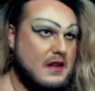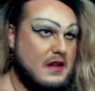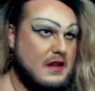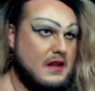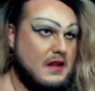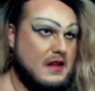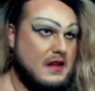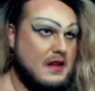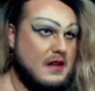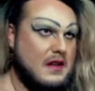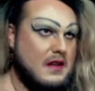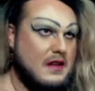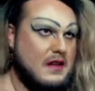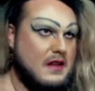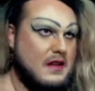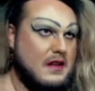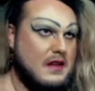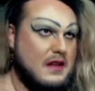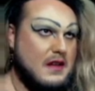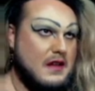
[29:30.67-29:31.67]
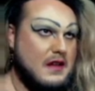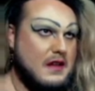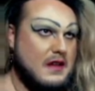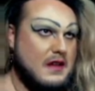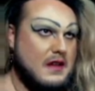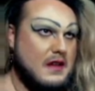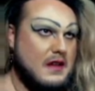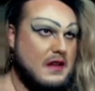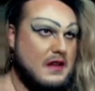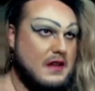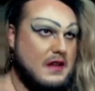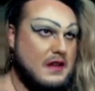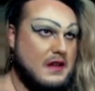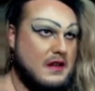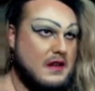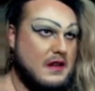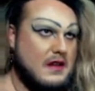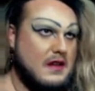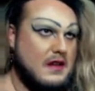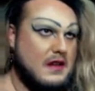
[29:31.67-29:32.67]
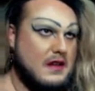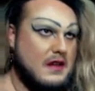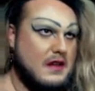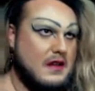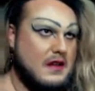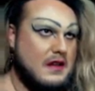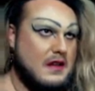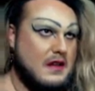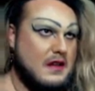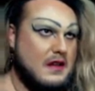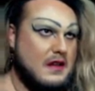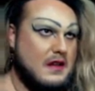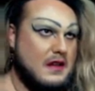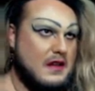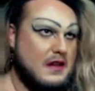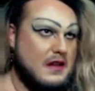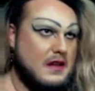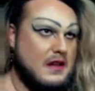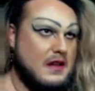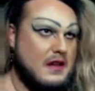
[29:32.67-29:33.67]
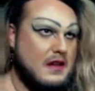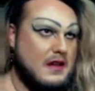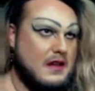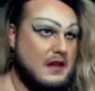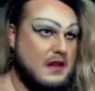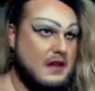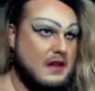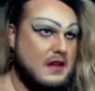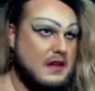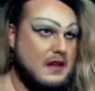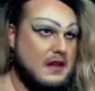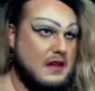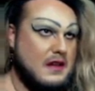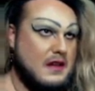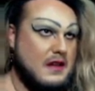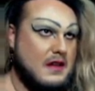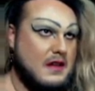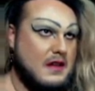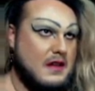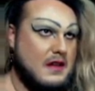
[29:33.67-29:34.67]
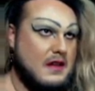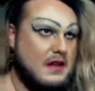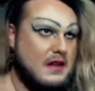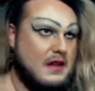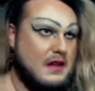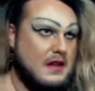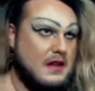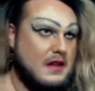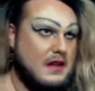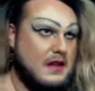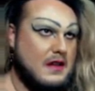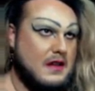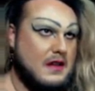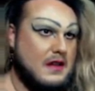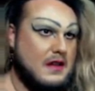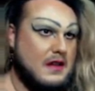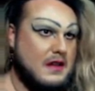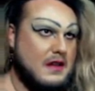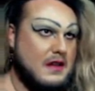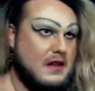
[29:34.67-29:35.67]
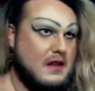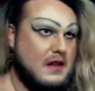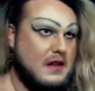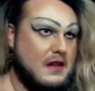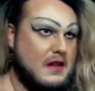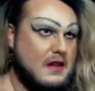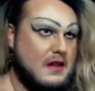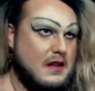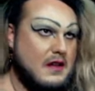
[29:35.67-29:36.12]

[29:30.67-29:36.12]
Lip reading: Nothing is said.